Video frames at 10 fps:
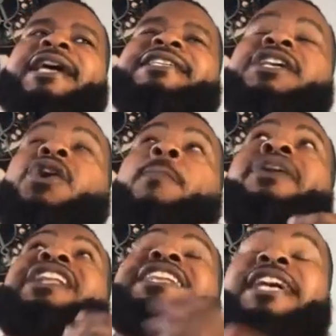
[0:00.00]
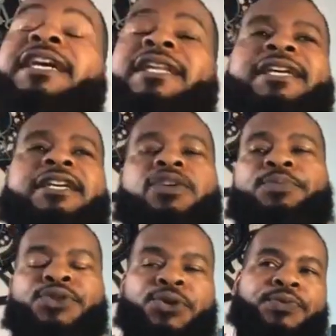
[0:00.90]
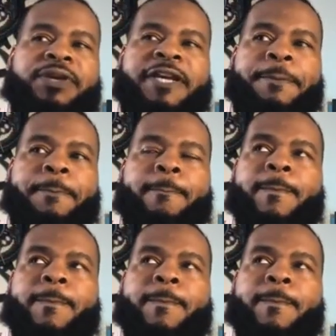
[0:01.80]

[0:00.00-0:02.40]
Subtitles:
is completely inappropriate.